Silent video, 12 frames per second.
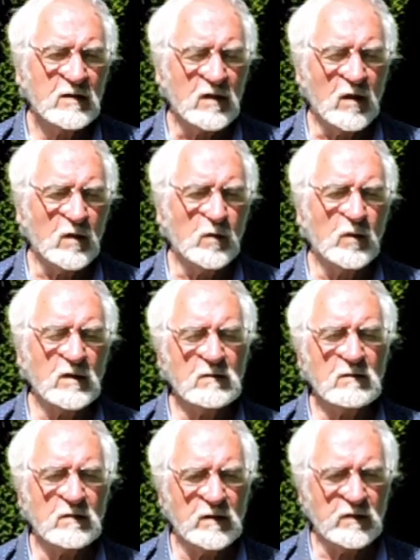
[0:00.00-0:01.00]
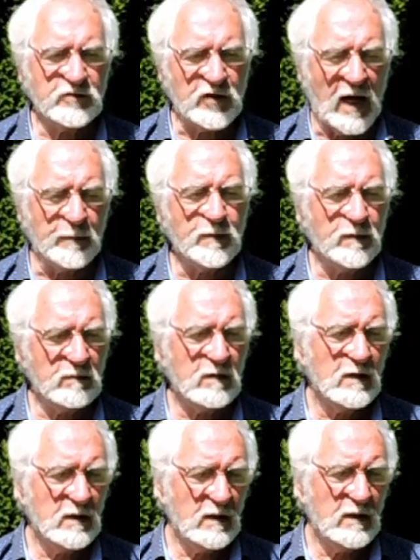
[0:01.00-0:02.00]
So one chap,
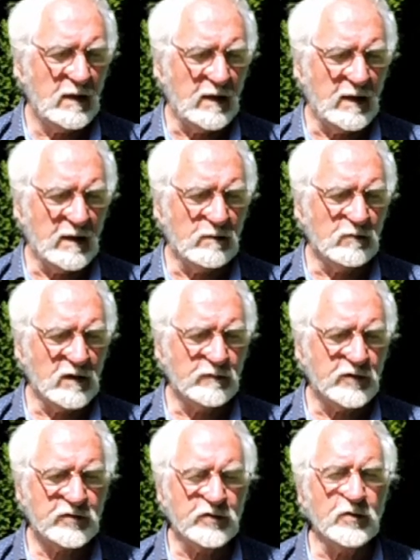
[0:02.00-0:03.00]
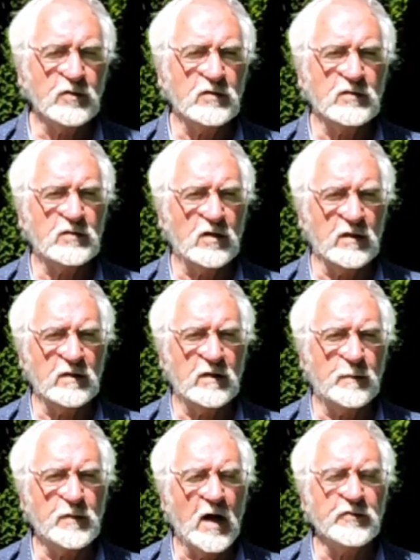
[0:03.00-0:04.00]
one of the students, on
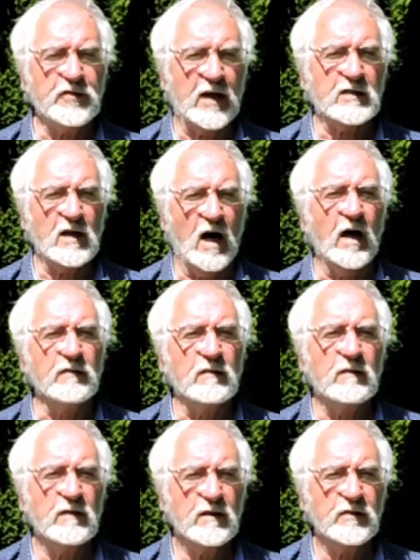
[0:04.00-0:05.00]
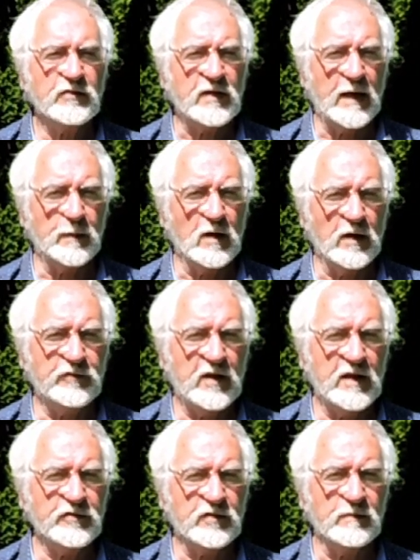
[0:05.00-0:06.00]
a project on
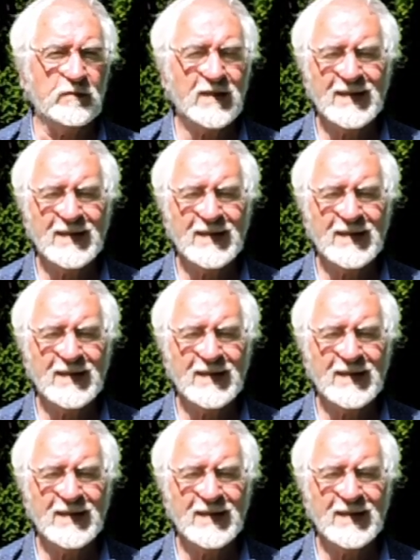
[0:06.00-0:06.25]
stabilisation,